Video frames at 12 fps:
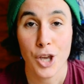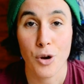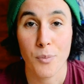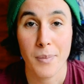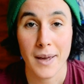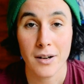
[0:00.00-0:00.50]

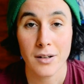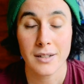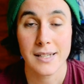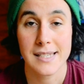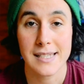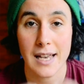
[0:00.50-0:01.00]
you're better
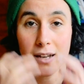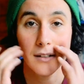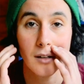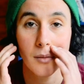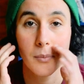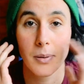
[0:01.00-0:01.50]
to sign
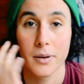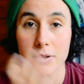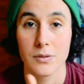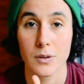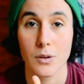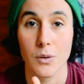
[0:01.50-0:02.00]
up
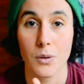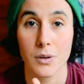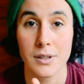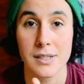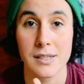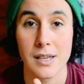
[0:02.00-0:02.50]
to a
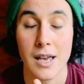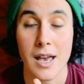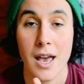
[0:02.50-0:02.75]
course